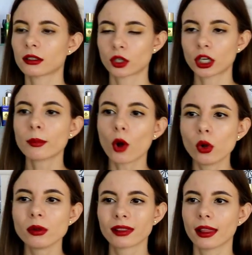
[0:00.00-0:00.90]
the term
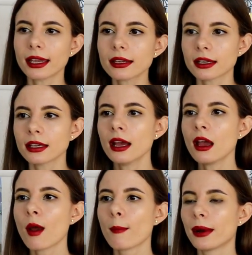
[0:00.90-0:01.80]
old lady,
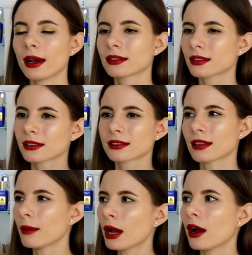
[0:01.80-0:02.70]
but
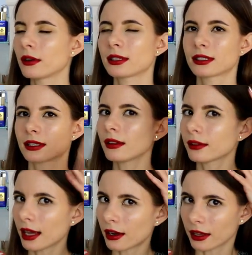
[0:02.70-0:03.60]
somehow it's still
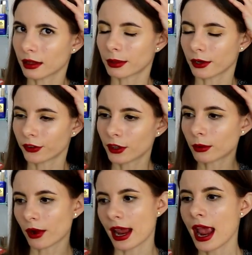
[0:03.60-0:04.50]
there in the
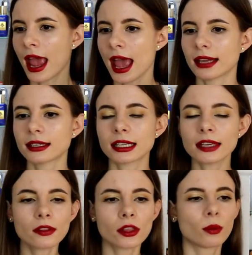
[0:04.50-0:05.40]
perfumery. And
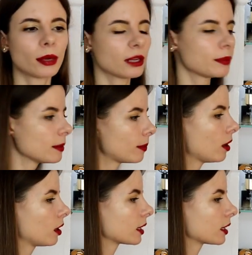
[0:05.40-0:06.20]
even though many people